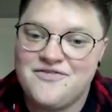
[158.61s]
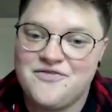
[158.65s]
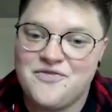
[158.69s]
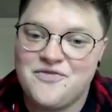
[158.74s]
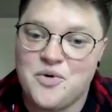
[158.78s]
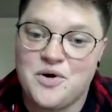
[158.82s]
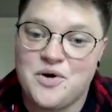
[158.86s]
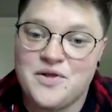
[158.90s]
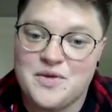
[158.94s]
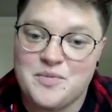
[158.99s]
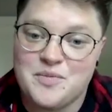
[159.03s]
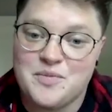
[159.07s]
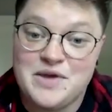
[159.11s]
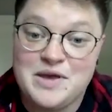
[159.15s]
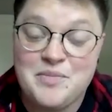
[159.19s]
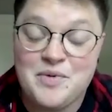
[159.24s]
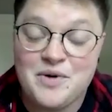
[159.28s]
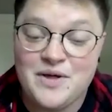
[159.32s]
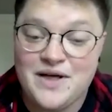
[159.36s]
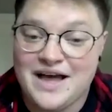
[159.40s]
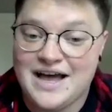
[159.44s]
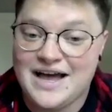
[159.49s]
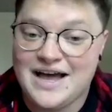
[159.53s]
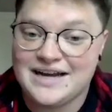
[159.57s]
for the
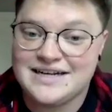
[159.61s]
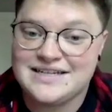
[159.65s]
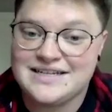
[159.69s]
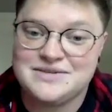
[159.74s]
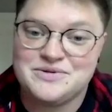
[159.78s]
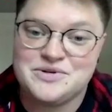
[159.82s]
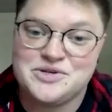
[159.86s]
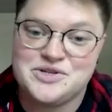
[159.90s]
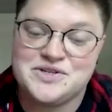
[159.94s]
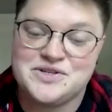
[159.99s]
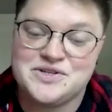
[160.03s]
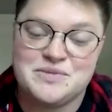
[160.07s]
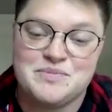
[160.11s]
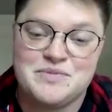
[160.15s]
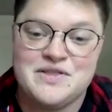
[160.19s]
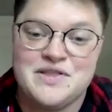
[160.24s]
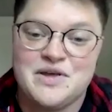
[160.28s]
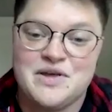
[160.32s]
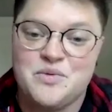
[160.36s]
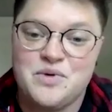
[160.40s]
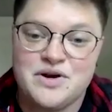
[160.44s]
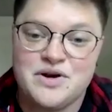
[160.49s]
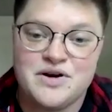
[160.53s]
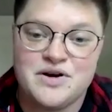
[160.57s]
People Act, which is something
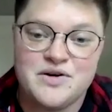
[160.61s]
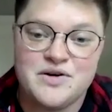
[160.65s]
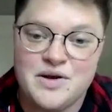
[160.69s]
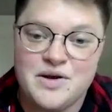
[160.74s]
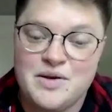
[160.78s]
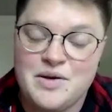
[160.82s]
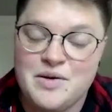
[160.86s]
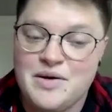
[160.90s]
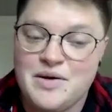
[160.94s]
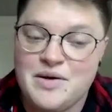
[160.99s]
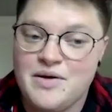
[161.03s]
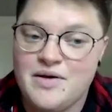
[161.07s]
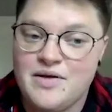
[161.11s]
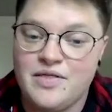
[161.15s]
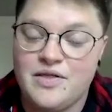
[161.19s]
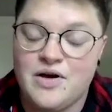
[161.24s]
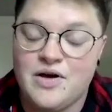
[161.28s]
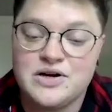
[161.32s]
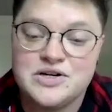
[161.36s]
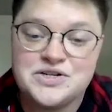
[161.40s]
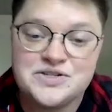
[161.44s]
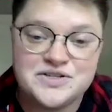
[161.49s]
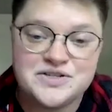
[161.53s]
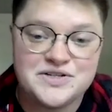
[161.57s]
that we're
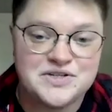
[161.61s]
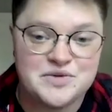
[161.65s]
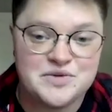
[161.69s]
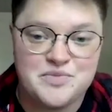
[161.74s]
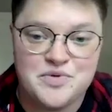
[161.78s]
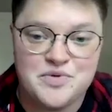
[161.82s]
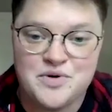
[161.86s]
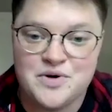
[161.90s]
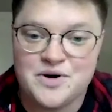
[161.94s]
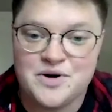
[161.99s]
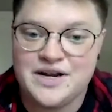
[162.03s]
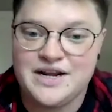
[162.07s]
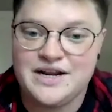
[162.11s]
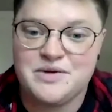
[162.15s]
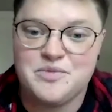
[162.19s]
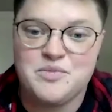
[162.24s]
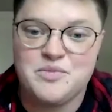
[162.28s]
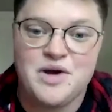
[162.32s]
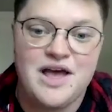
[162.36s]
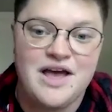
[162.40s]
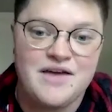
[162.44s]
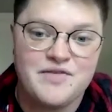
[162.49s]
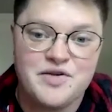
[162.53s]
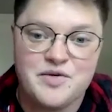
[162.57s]
largely supporting and
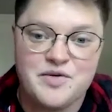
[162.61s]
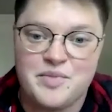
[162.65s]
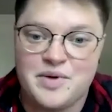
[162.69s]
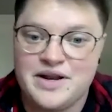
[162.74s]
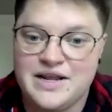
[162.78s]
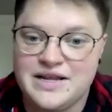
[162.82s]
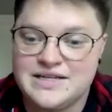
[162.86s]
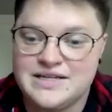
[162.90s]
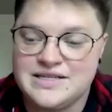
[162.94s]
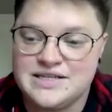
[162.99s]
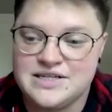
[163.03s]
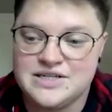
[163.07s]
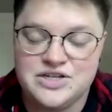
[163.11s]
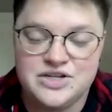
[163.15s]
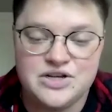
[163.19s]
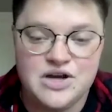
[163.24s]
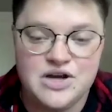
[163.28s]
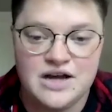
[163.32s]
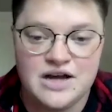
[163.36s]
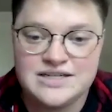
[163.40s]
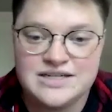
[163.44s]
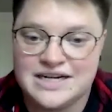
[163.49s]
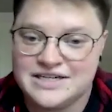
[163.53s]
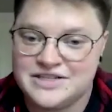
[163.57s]
want everybody to
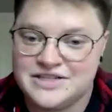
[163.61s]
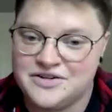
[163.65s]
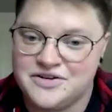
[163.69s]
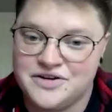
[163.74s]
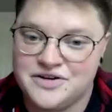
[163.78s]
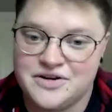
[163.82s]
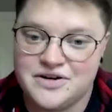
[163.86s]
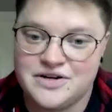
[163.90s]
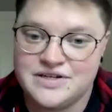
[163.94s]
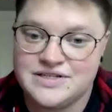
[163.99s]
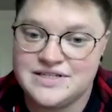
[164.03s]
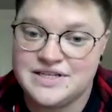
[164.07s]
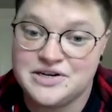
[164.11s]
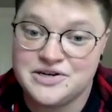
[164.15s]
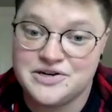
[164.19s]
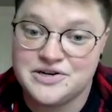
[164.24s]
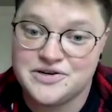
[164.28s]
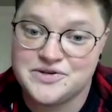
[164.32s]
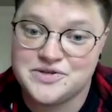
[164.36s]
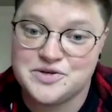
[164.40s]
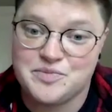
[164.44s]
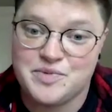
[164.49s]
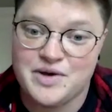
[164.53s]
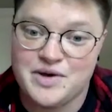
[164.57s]
contact their
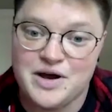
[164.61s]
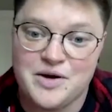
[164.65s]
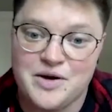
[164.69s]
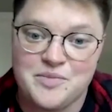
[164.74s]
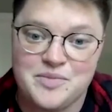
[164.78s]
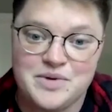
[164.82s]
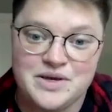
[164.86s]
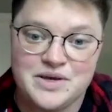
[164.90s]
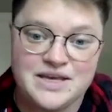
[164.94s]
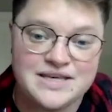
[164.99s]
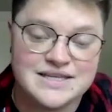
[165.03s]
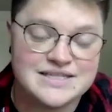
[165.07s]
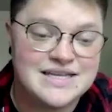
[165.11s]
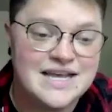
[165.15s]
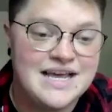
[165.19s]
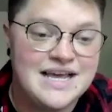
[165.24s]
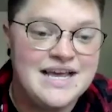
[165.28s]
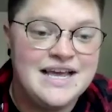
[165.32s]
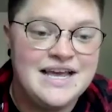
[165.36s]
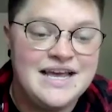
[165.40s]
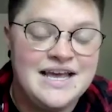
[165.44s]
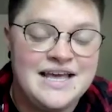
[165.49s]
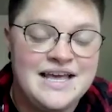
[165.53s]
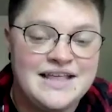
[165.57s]
senators about, because
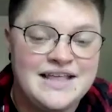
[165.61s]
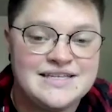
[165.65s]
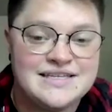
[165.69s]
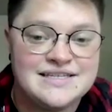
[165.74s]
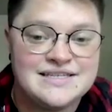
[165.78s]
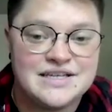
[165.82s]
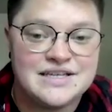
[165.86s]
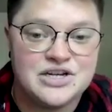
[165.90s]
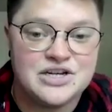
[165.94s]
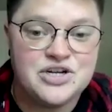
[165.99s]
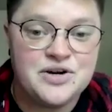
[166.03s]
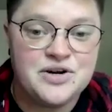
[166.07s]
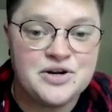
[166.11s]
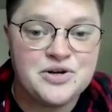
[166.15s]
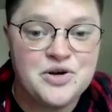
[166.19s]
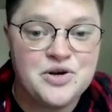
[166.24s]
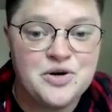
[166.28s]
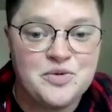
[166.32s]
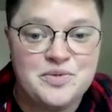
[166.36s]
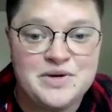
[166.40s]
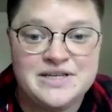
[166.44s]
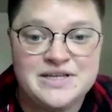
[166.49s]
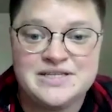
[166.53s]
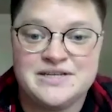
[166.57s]
this is a
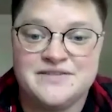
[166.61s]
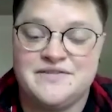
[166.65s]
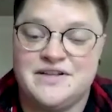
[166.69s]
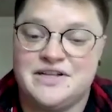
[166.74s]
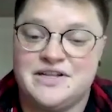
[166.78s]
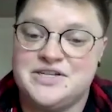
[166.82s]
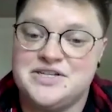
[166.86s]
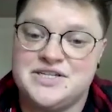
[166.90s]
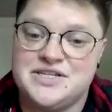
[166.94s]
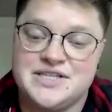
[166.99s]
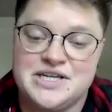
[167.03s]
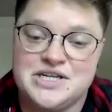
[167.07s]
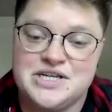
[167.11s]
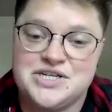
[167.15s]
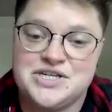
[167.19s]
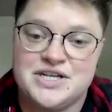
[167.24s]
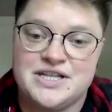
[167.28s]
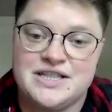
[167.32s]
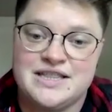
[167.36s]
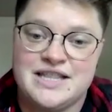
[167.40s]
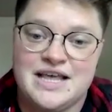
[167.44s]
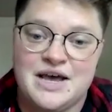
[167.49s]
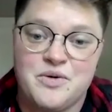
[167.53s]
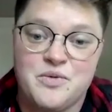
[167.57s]
critical piece of
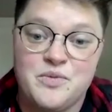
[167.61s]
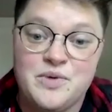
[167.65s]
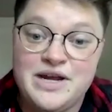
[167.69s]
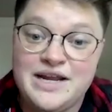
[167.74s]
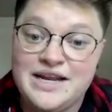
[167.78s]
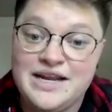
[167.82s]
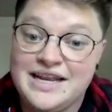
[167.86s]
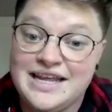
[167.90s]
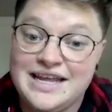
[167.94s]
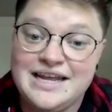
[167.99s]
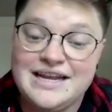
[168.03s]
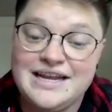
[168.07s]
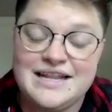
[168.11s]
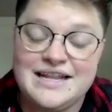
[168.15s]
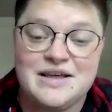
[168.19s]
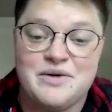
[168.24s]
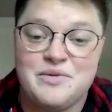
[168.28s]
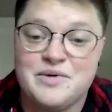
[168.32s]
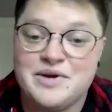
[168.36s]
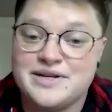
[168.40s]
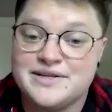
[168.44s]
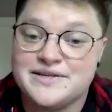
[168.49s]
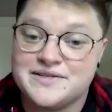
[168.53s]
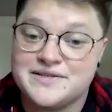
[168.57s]
legislation that we need and
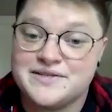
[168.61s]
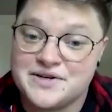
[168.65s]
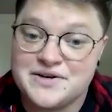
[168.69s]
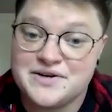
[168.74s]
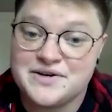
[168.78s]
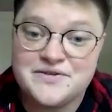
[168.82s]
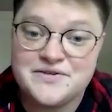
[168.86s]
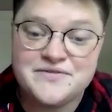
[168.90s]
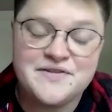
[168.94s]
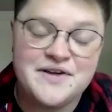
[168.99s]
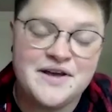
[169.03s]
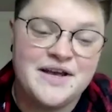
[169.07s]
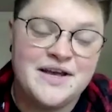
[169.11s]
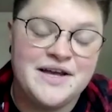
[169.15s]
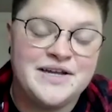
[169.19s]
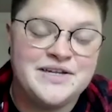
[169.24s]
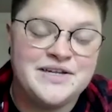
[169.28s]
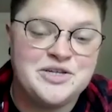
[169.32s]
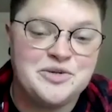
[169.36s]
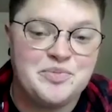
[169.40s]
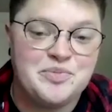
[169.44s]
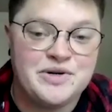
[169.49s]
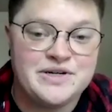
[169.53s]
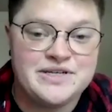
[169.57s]
that we deserve
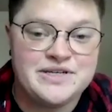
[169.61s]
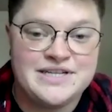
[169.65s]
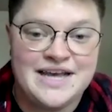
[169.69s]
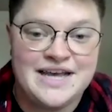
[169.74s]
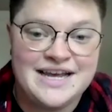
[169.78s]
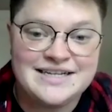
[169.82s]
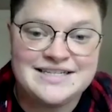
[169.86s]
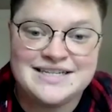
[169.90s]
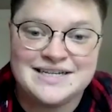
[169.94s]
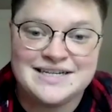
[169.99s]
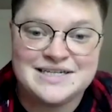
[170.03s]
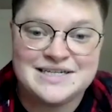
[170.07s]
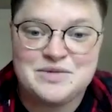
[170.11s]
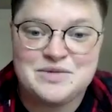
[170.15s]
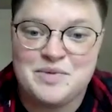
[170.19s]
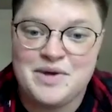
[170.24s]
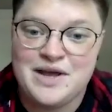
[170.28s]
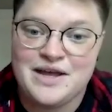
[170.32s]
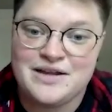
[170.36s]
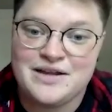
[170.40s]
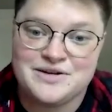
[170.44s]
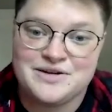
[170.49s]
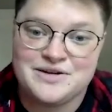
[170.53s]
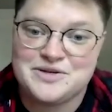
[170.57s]
to protect and
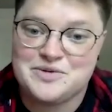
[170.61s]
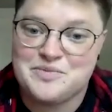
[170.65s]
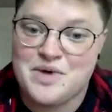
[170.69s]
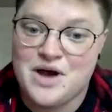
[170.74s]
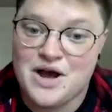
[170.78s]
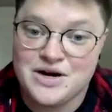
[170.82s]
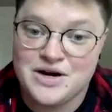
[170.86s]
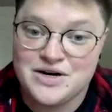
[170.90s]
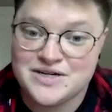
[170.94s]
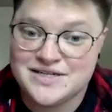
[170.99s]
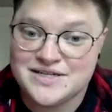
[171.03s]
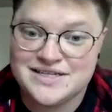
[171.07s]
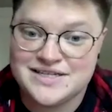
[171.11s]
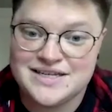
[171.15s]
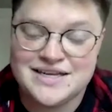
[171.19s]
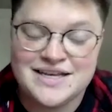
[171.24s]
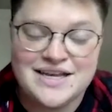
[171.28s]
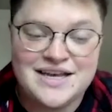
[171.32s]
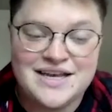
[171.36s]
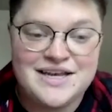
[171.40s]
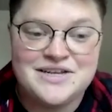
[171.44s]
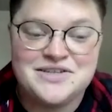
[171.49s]
expand our democracy.